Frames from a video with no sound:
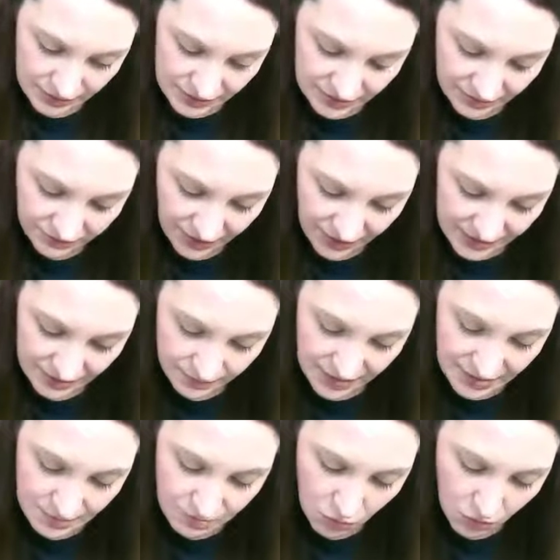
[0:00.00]
to find the
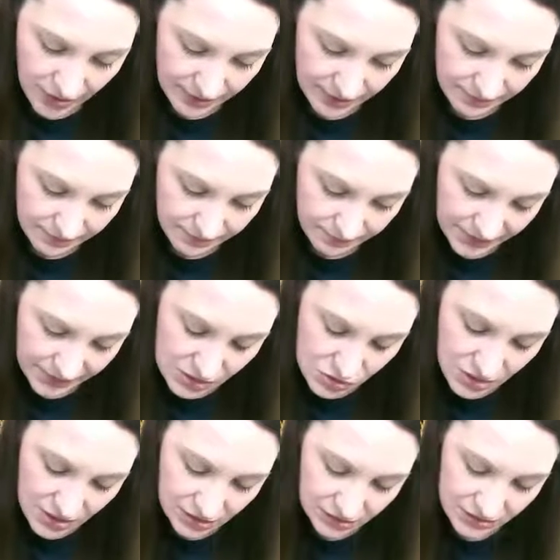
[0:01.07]
midpoint, but you
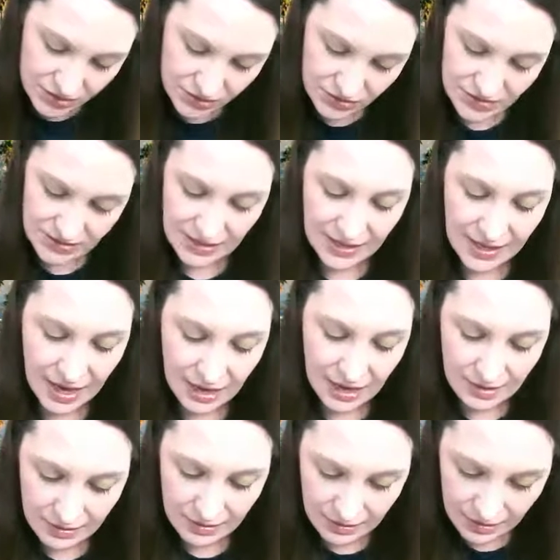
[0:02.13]
can also see that
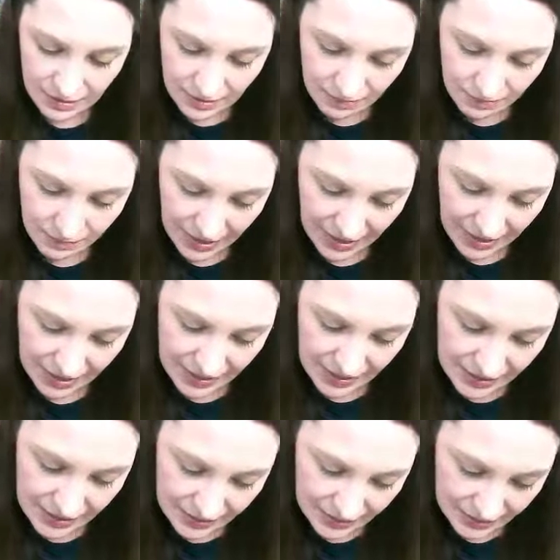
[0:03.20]

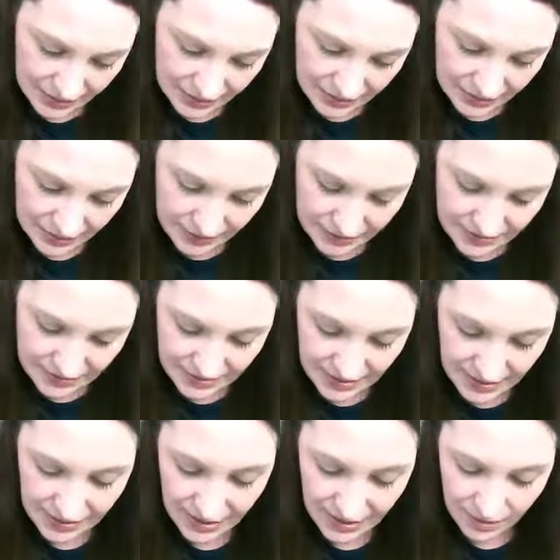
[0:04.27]
by
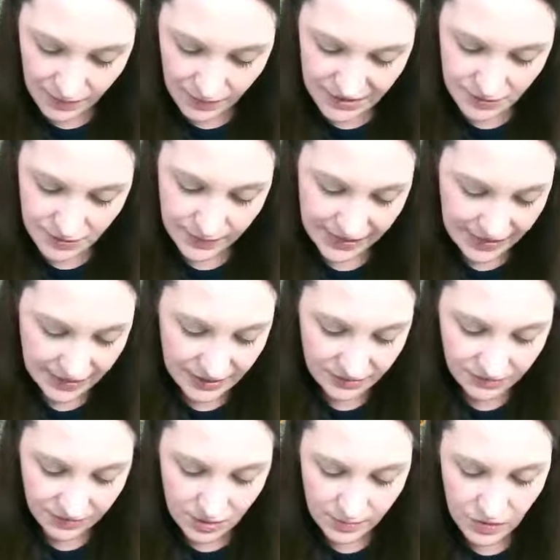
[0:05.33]
seeing how much meat the
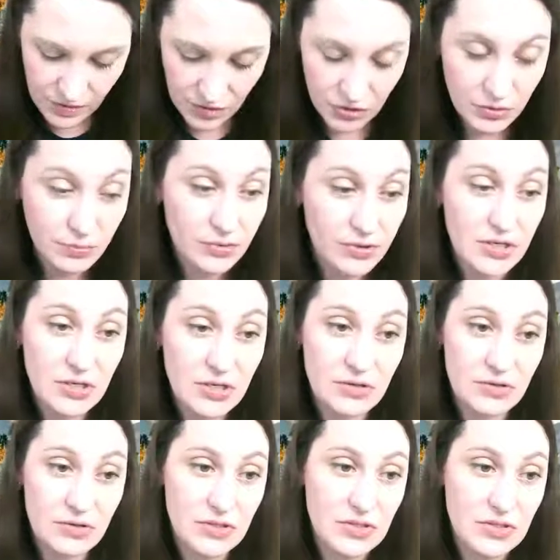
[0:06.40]
farmer could
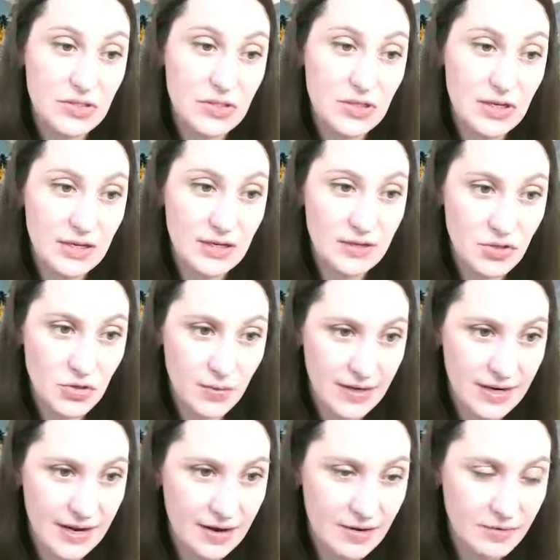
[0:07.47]
produce in
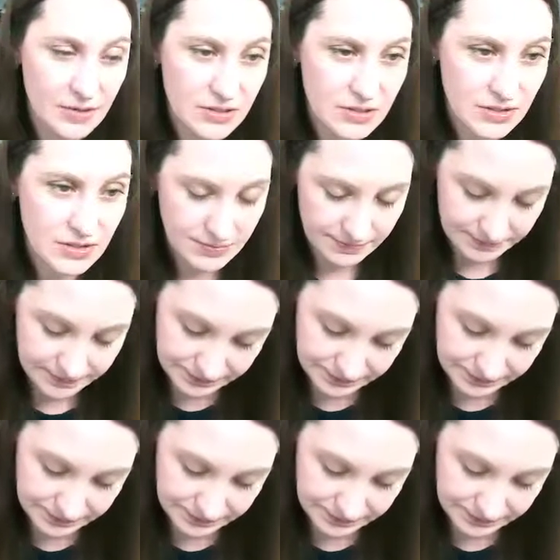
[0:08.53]
20 hours.